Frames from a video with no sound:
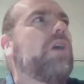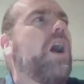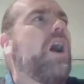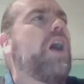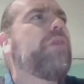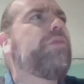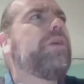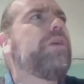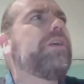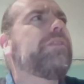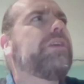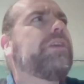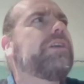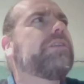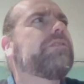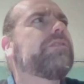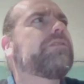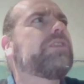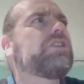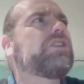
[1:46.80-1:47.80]
think
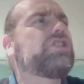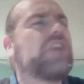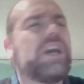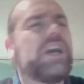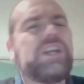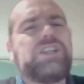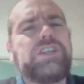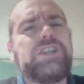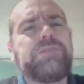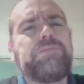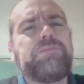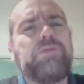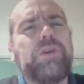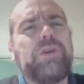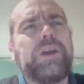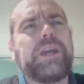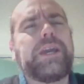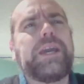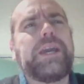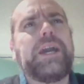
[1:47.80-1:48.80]
the changing
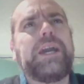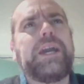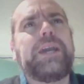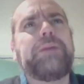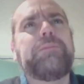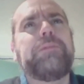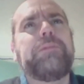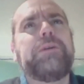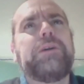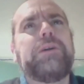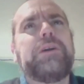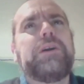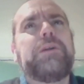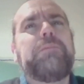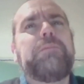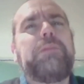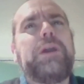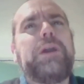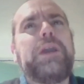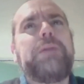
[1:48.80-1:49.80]
point came
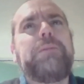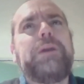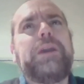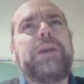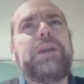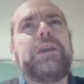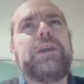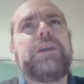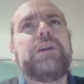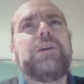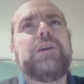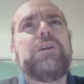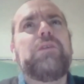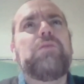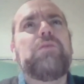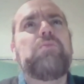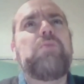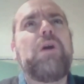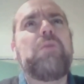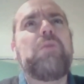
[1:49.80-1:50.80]
maybe
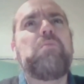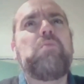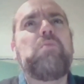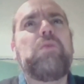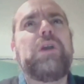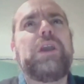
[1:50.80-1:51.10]
when